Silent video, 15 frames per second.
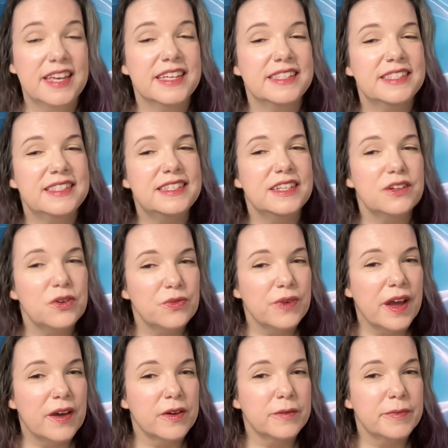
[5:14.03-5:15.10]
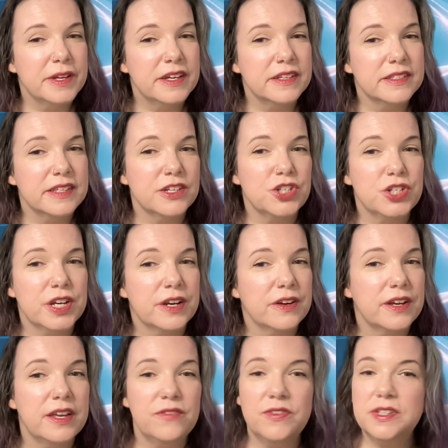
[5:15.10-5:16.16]
Stick around because I share
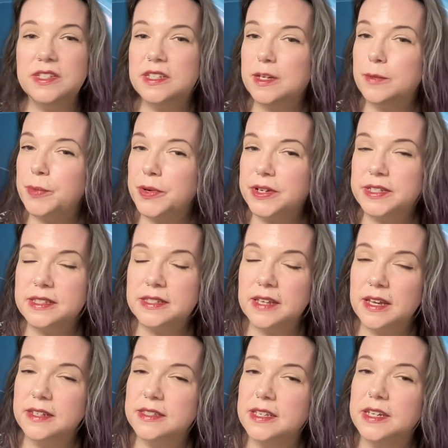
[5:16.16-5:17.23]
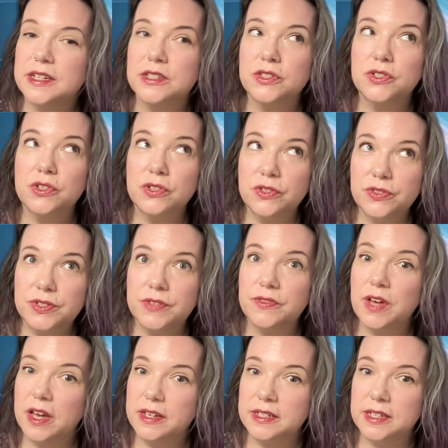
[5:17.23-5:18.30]
even deeper insights and exclusive
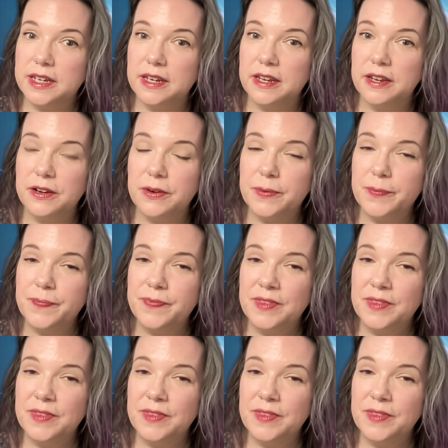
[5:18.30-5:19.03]
content here.